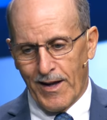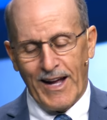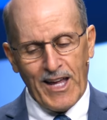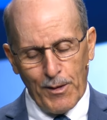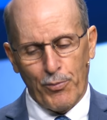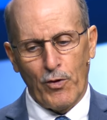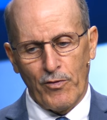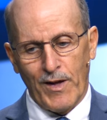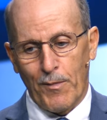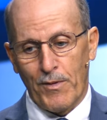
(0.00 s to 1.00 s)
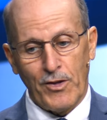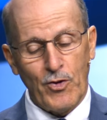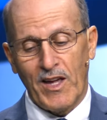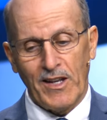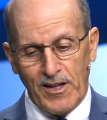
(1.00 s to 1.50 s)
I can't prove that, but
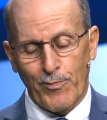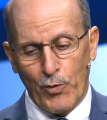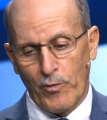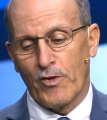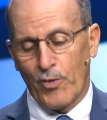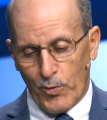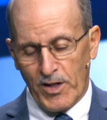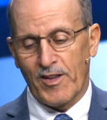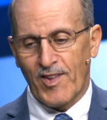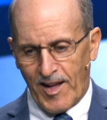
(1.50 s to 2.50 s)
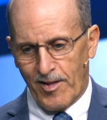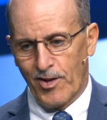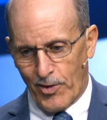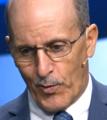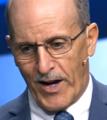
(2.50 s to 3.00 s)
you can't disprove it, so we're going to say he's
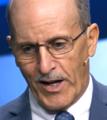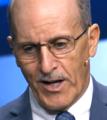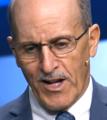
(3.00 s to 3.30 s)
on the right.